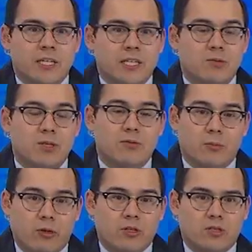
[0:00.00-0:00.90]
As we
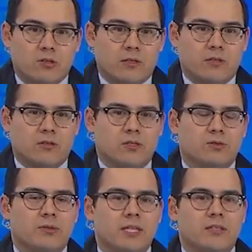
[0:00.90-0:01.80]
reported earlier this
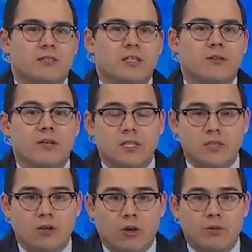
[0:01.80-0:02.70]
week, the Salvation
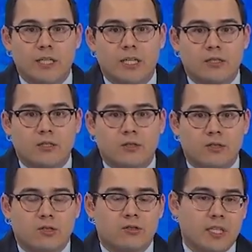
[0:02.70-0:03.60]
Army has closed
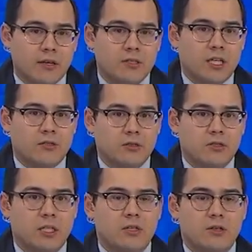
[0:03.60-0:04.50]
their downtown
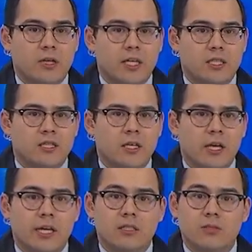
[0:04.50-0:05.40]
Eugene location
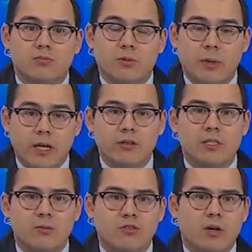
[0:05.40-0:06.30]
and is preparing to
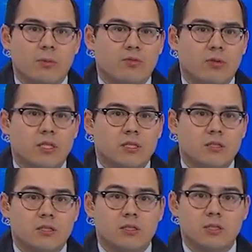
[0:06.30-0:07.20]
move operations
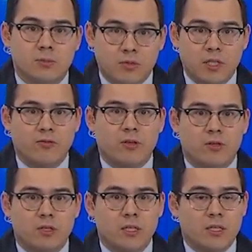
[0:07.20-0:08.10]
to Springfield.
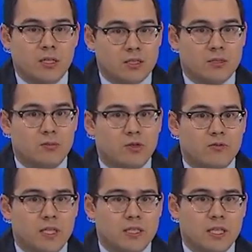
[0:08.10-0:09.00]
That's a move
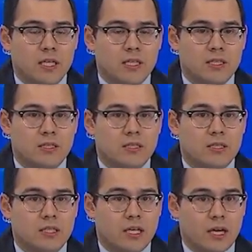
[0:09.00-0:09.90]
they say is going
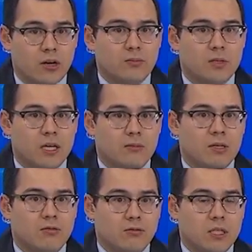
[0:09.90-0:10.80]
to help them
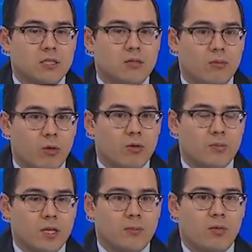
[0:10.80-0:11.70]
reach more
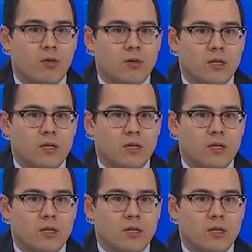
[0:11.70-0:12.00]
people.